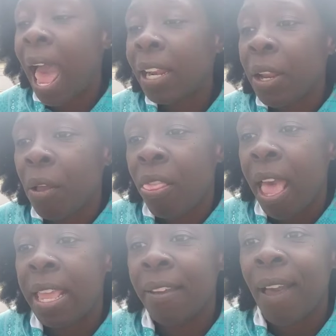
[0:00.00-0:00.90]
know
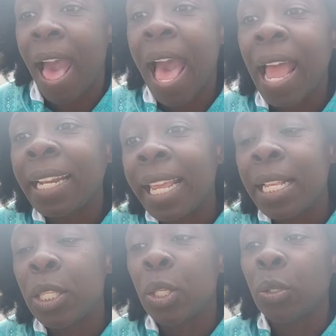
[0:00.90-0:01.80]
that if I
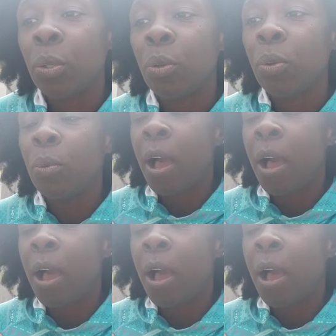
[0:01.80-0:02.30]
need to,